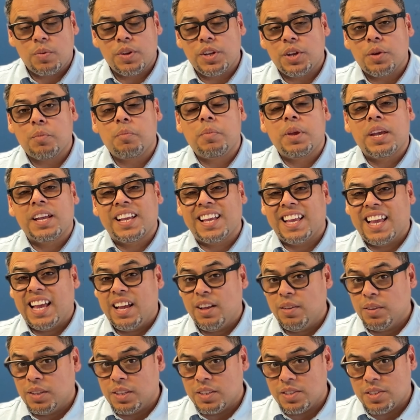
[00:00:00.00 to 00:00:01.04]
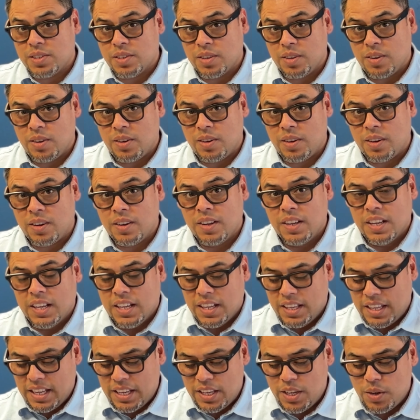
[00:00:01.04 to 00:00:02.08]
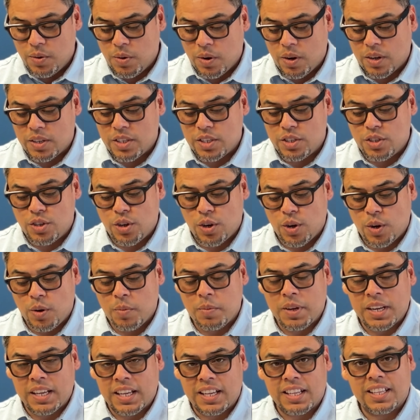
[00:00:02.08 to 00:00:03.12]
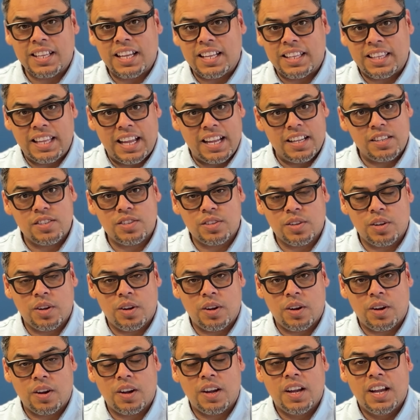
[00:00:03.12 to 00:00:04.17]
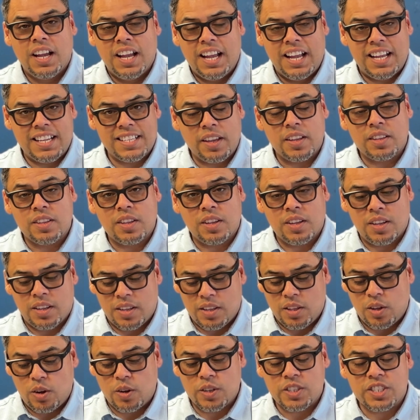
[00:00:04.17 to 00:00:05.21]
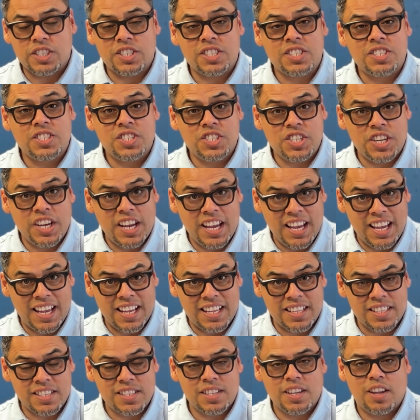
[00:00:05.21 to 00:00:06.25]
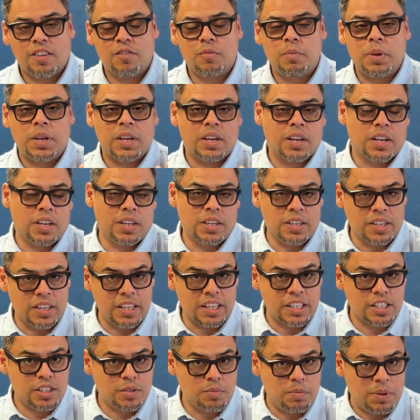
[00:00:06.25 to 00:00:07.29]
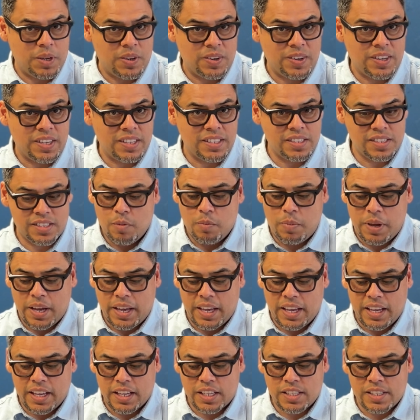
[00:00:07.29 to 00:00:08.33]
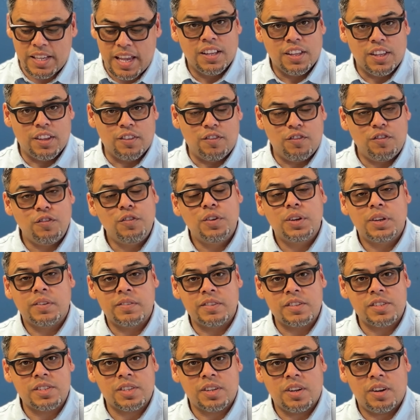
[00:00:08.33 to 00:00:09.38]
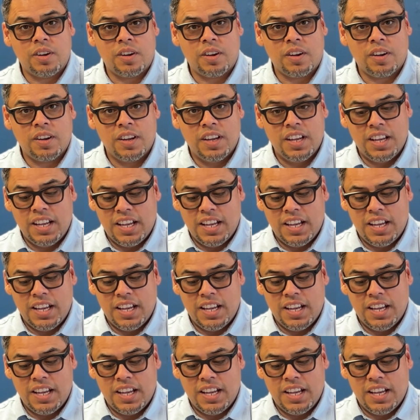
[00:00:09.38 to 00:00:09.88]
When you're picking out the cigar, that you are determining that that cigar has the largest chance of being a good experience by examining the foot of the cigar